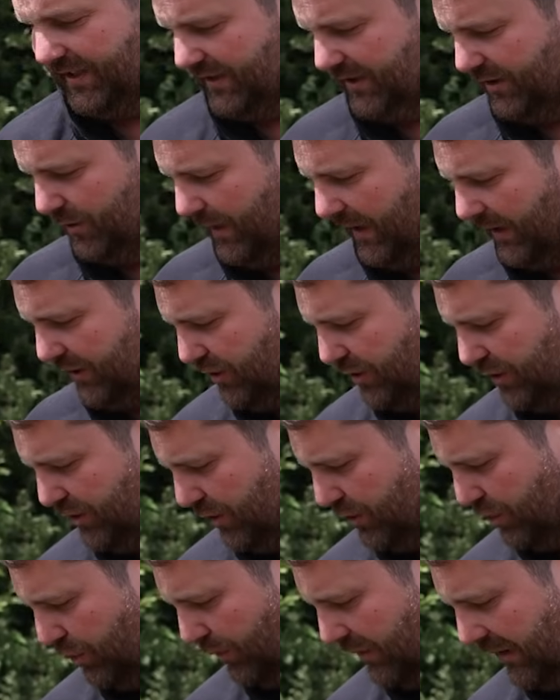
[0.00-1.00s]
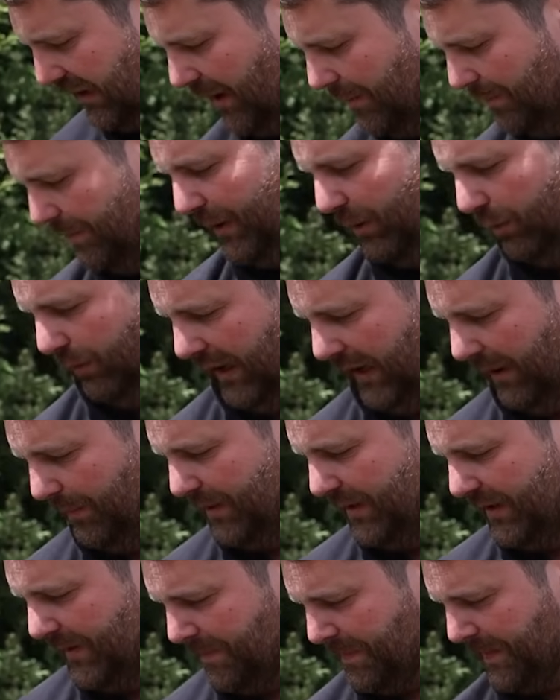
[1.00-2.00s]
this as well, just to sort of clump it all up.
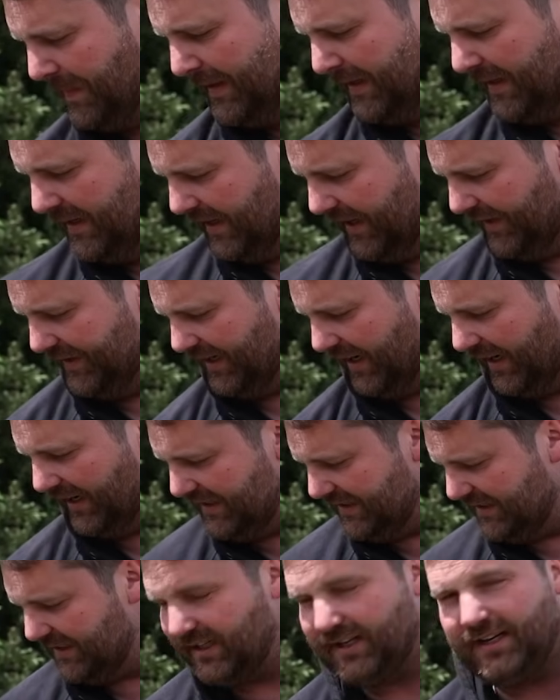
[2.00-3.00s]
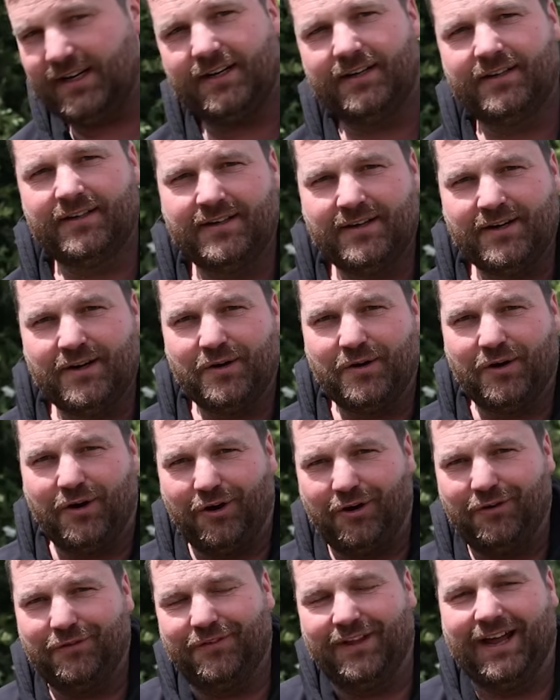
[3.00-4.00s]
And the idea
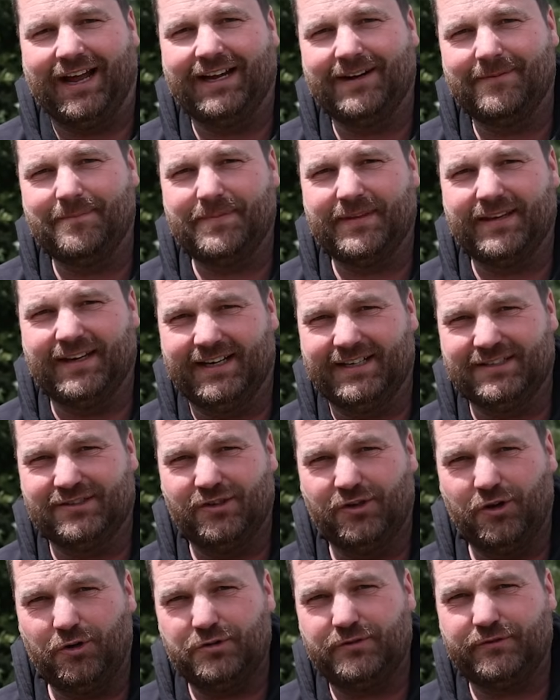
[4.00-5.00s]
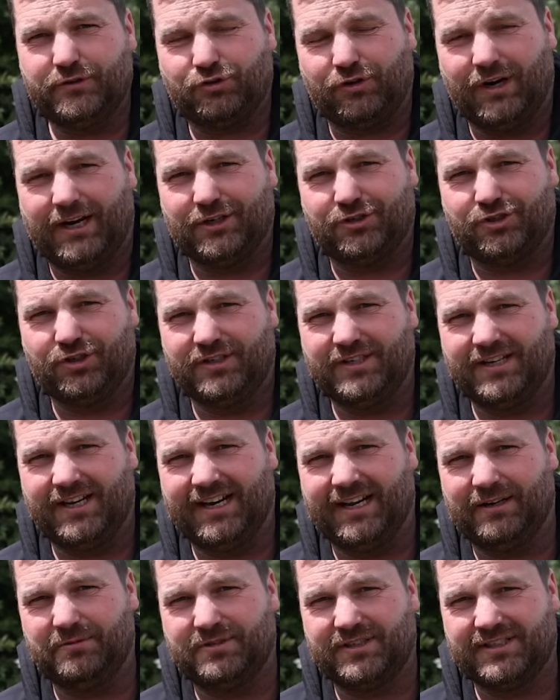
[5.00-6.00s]
of that is loads of attraction
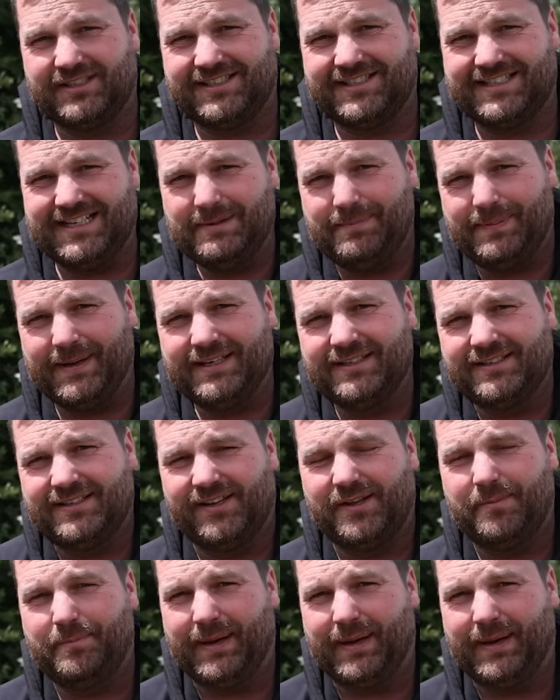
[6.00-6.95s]
allowed to steep into the